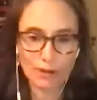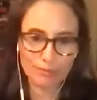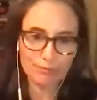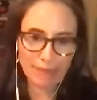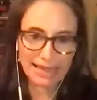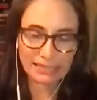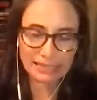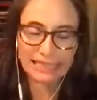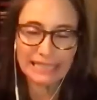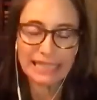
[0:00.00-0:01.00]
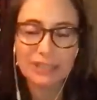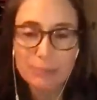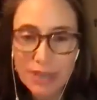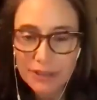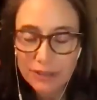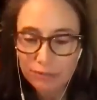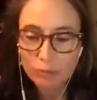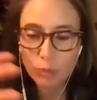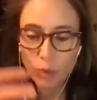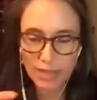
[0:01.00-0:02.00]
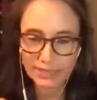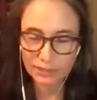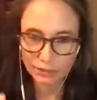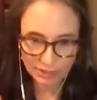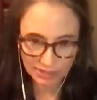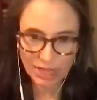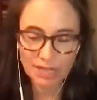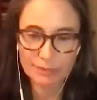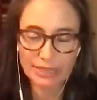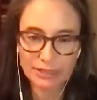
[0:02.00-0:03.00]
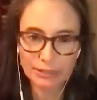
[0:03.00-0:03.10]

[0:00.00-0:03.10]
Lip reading: meddling. And her mother wants her autonomy.